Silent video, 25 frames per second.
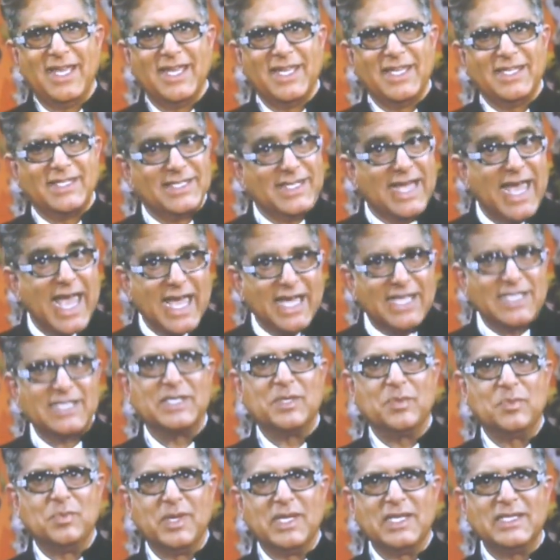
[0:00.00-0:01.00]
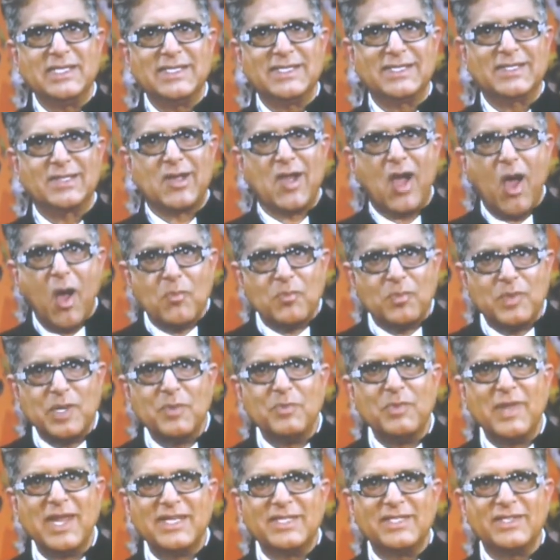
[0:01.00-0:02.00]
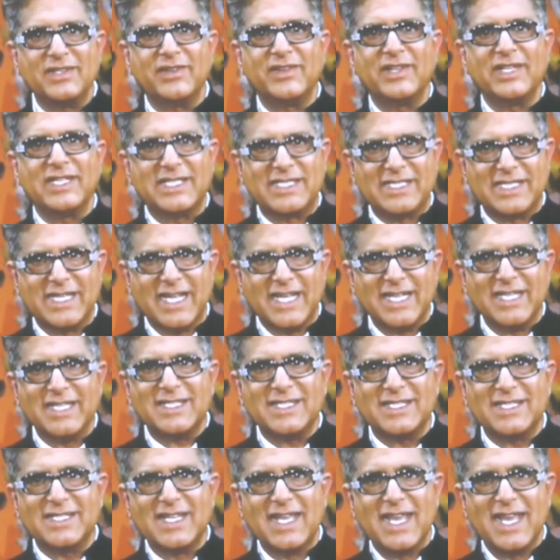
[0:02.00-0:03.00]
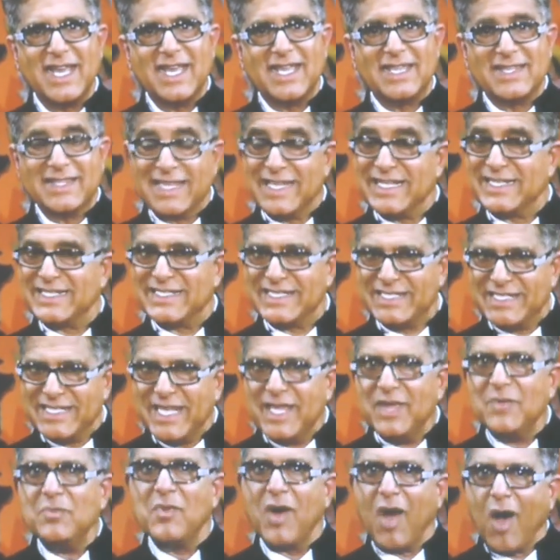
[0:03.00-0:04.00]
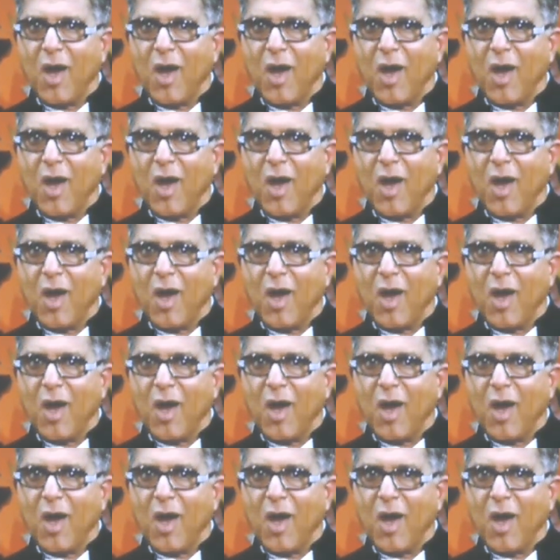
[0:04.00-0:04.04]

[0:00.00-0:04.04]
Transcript: It exhibits complementary states that seem